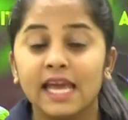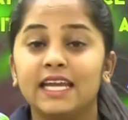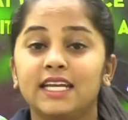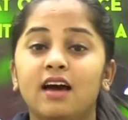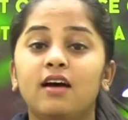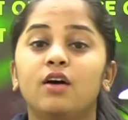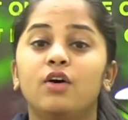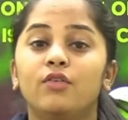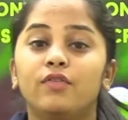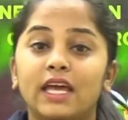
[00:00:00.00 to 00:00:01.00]
in a
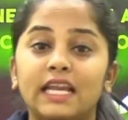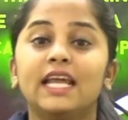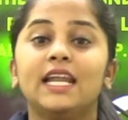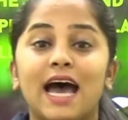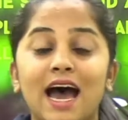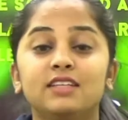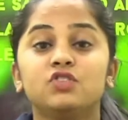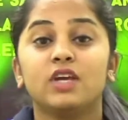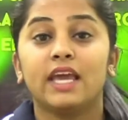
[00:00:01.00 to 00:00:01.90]
very large